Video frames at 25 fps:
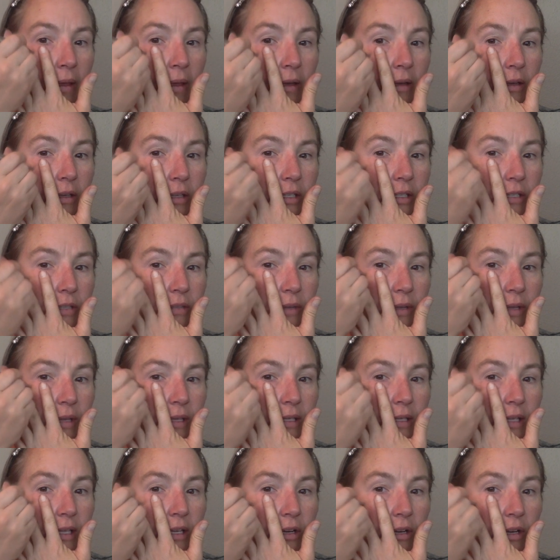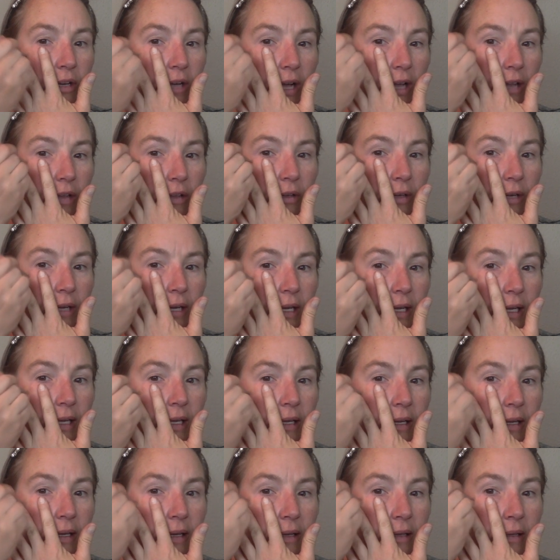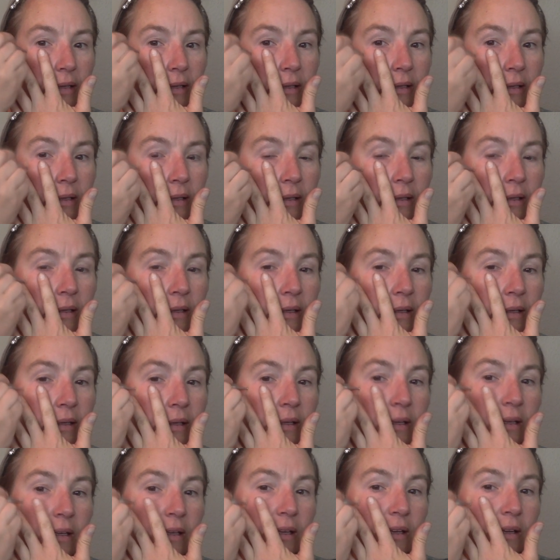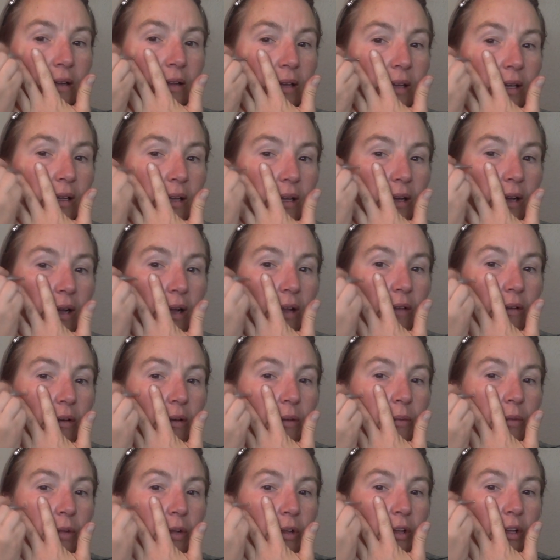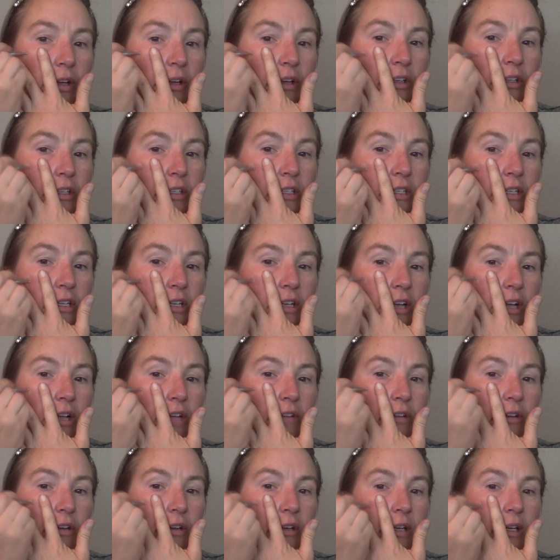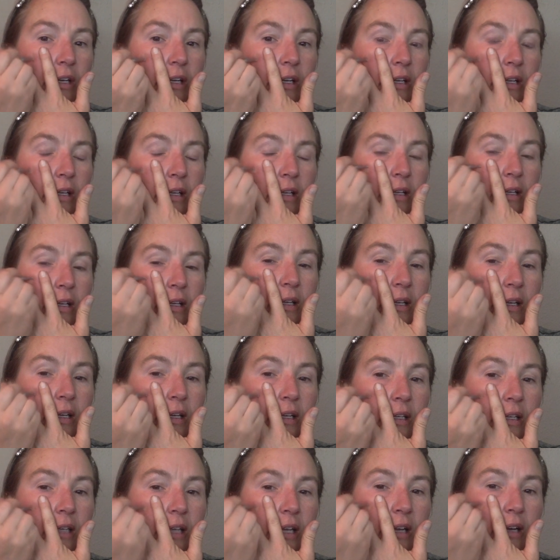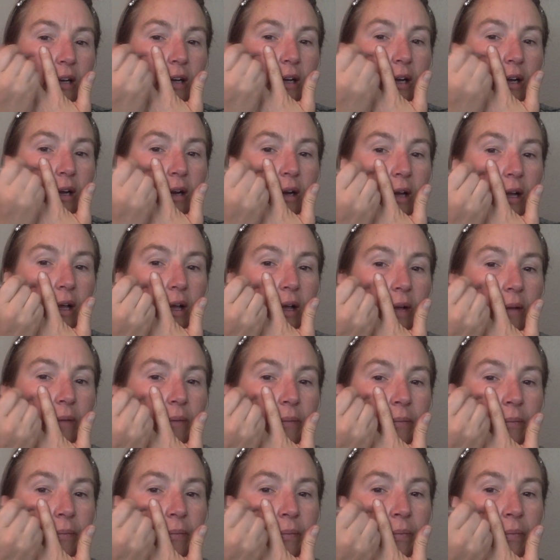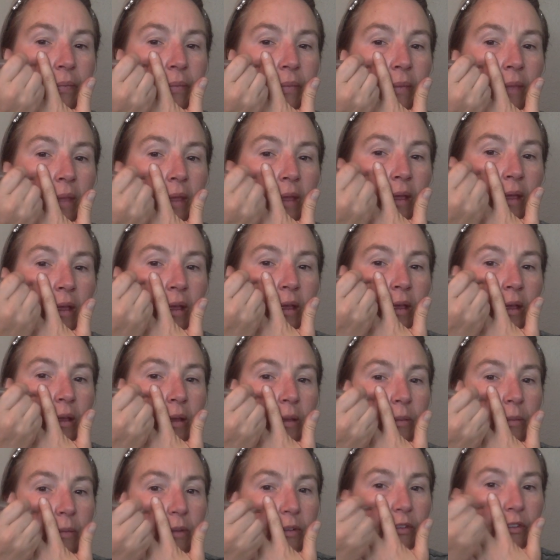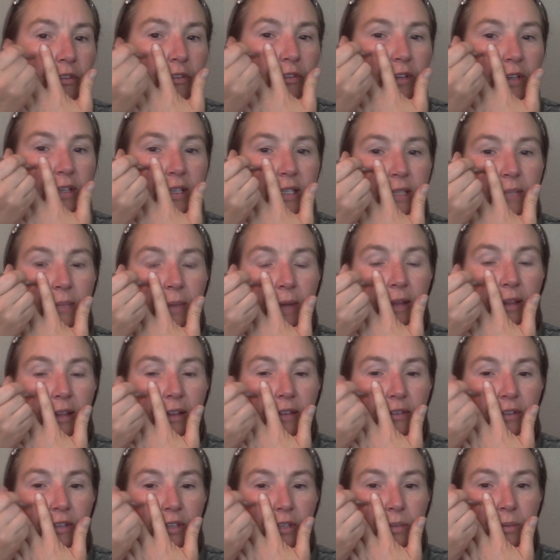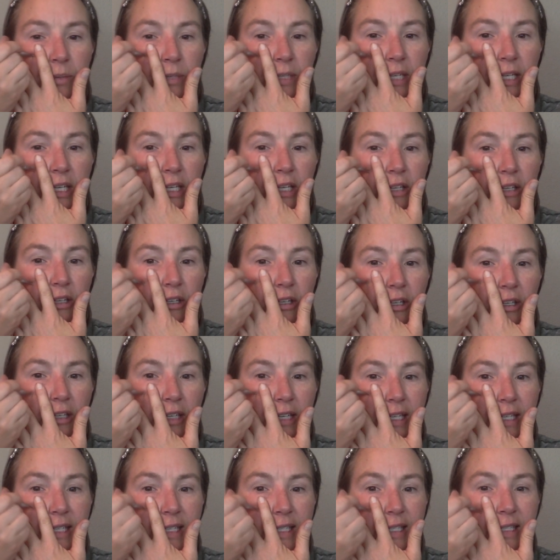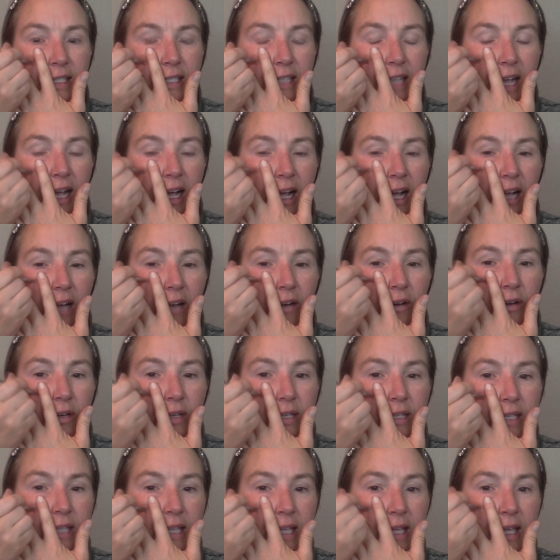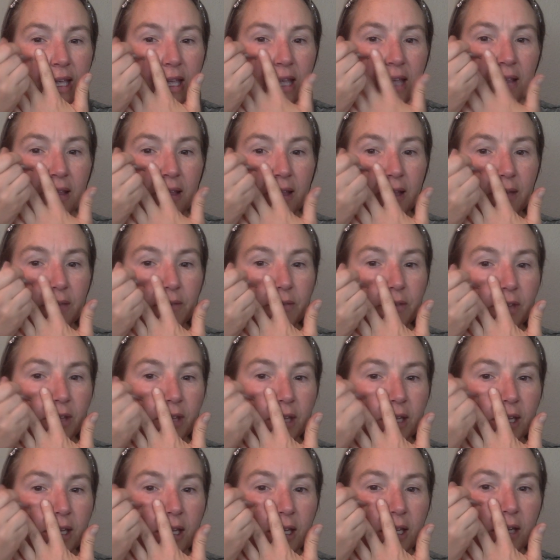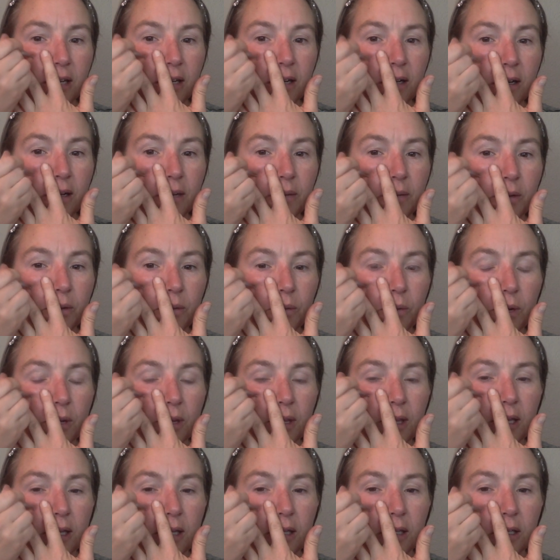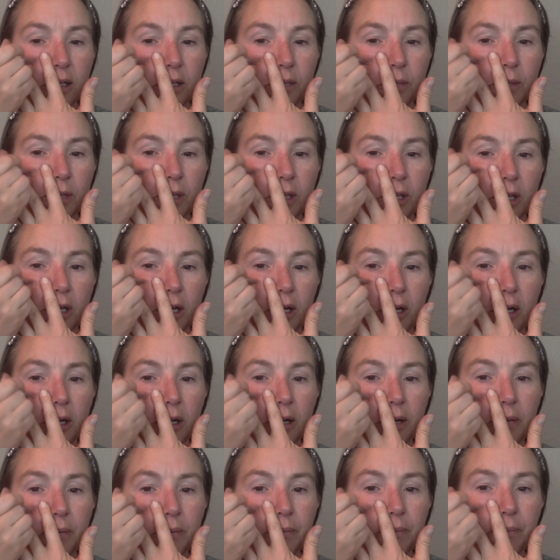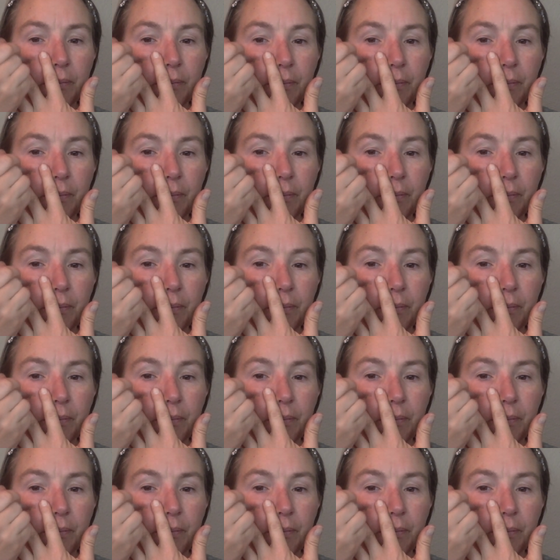You're just doing this like you're coloring in, you know, like in a coloring book, like you're just going to color in an entire area. But if you feel a spot that feels particularly stuck or zingy, like I'm feeling it here, I'm going to work that a little bit longer.